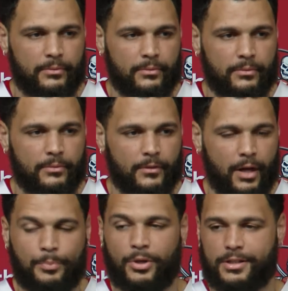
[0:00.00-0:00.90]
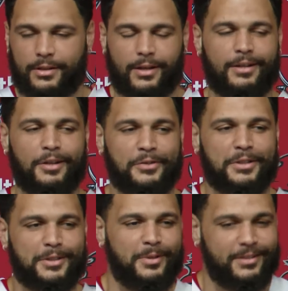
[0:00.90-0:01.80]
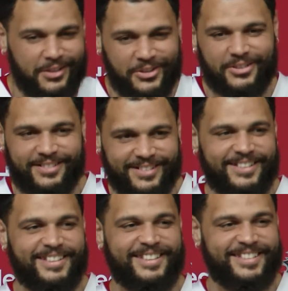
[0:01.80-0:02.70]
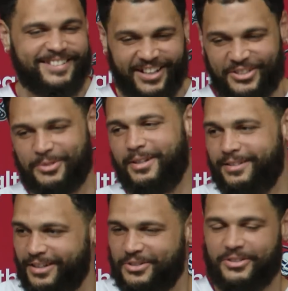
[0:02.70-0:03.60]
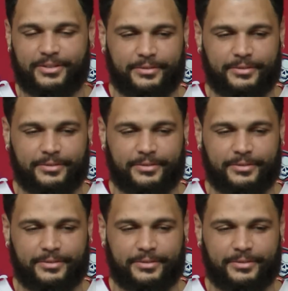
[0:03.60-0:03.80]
I appreciate that confidence, man. Thank you. Thank you, man. Thank you.